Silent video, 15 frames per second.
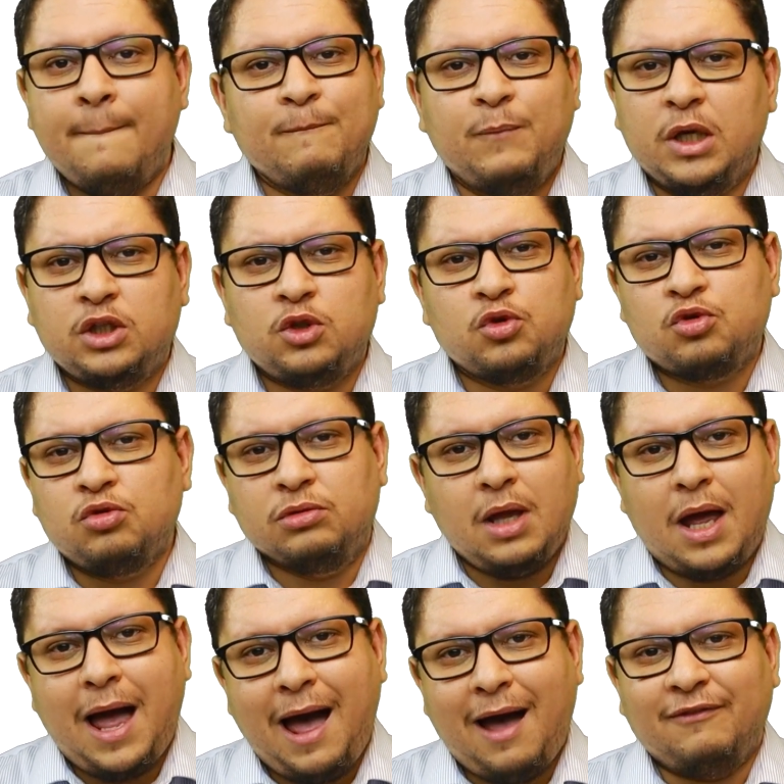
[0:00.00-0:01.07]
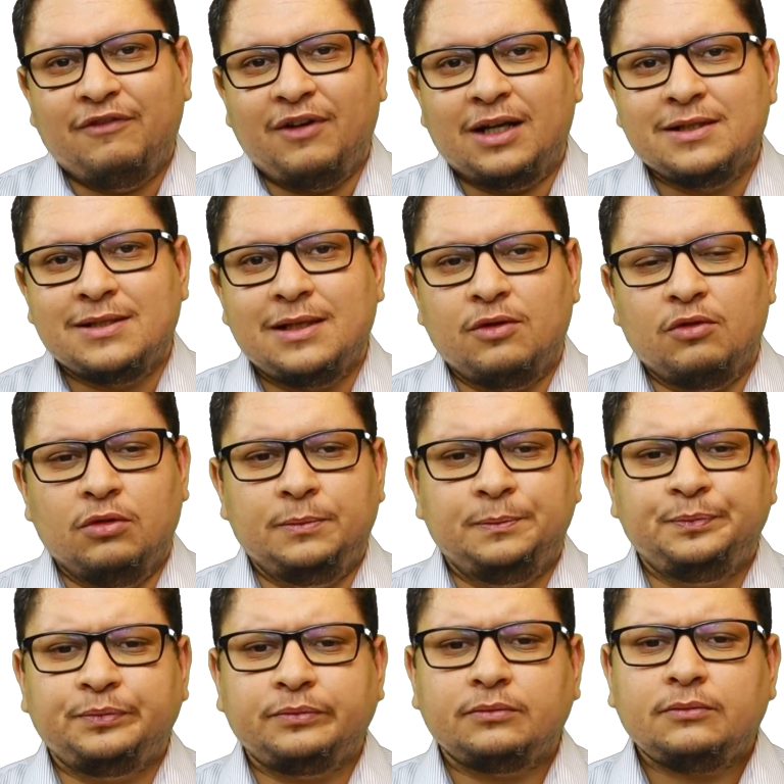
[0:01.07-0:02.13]
But you should have, if I can say, the
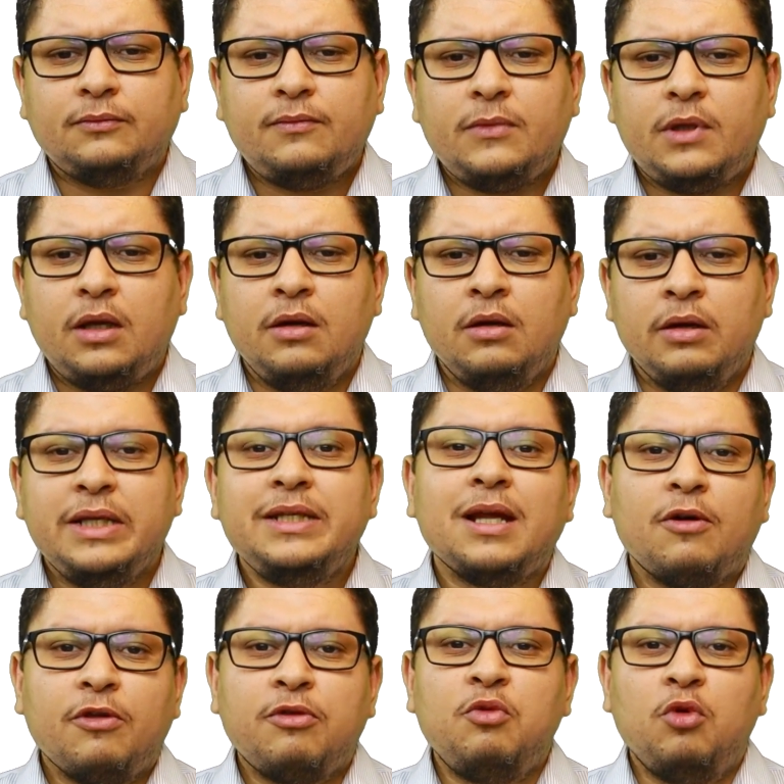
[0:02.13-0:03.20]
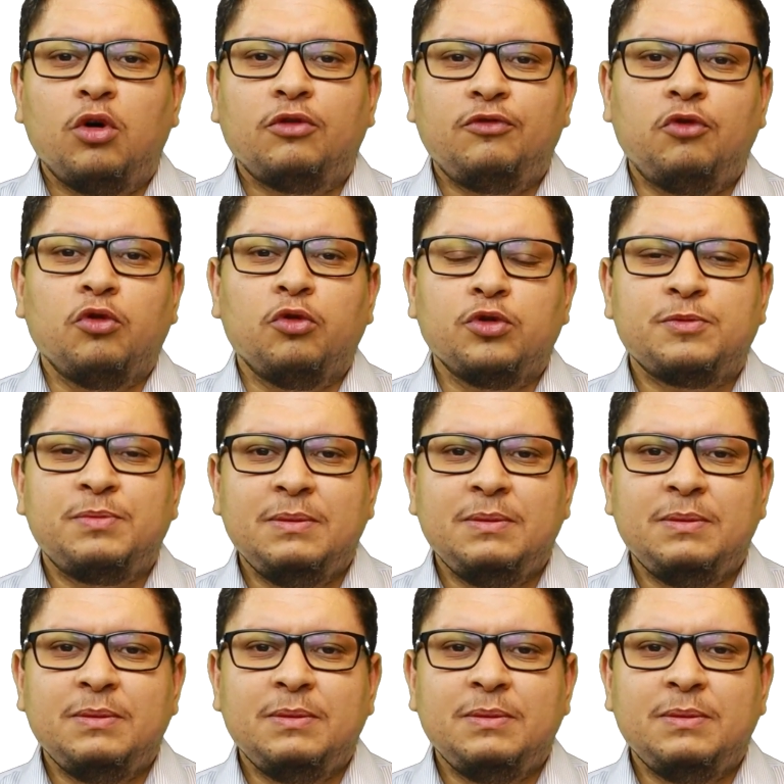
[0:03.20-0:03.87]
enough work for those